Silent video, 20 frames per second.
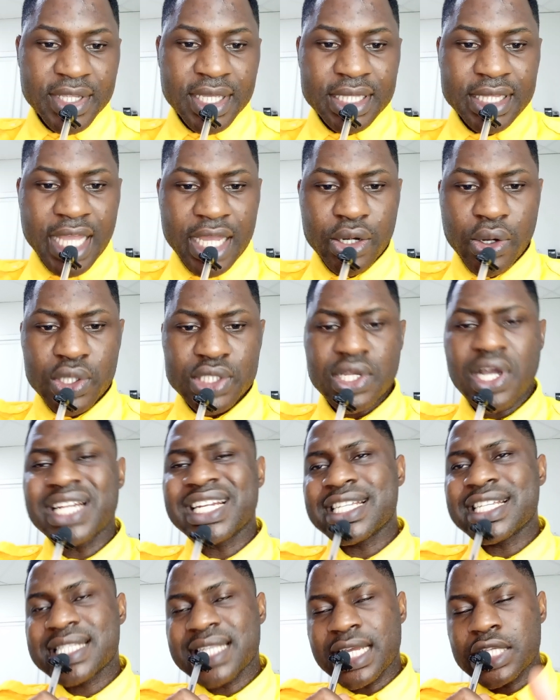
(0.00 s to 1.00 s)
Then also
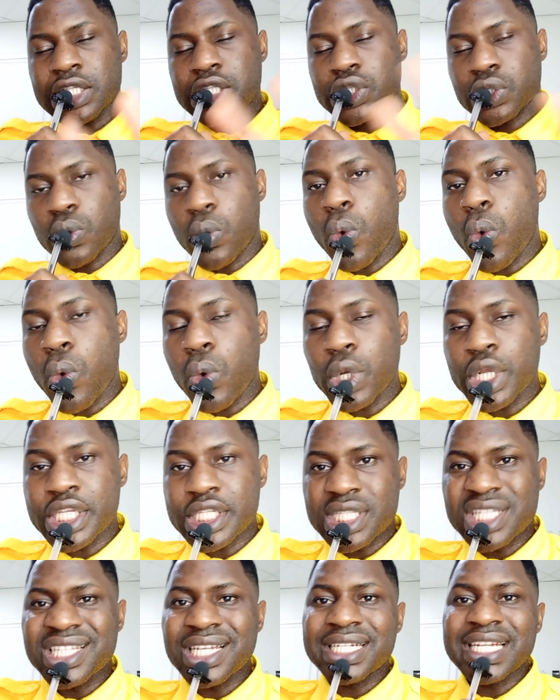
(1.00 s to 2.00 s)
understand school
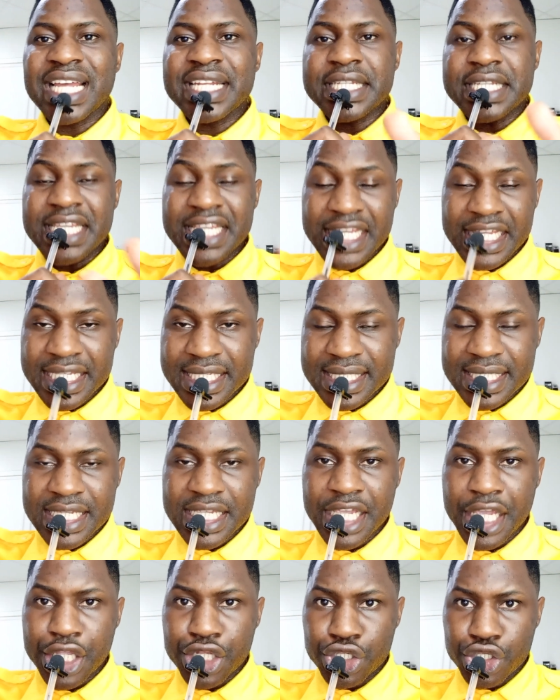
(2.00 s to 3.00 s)
is not that
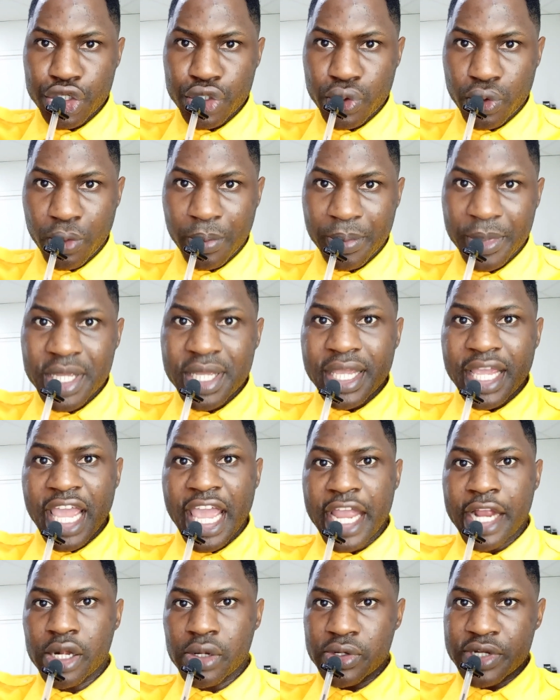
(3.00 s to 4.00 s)
easy in Europe,
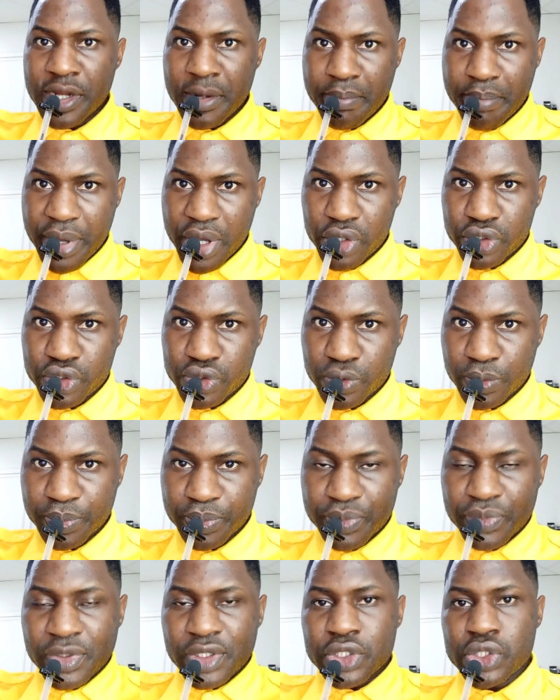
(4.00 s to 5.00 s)
including Belgium.
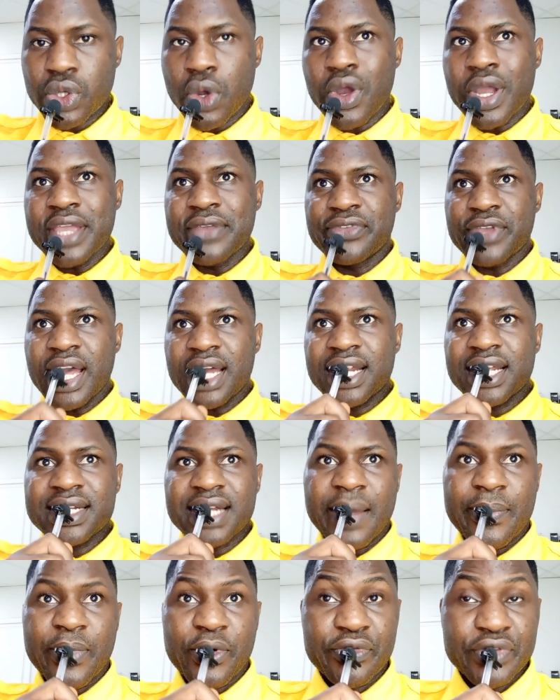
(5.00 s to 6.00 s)
So if you are that
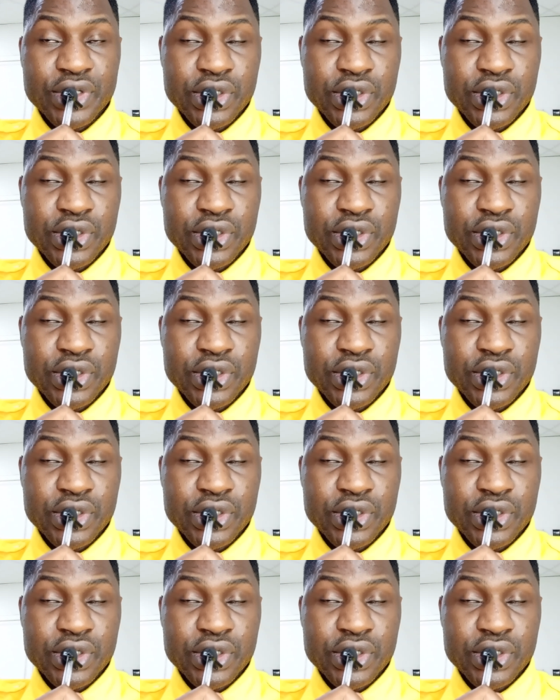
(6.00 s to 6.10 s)
type of a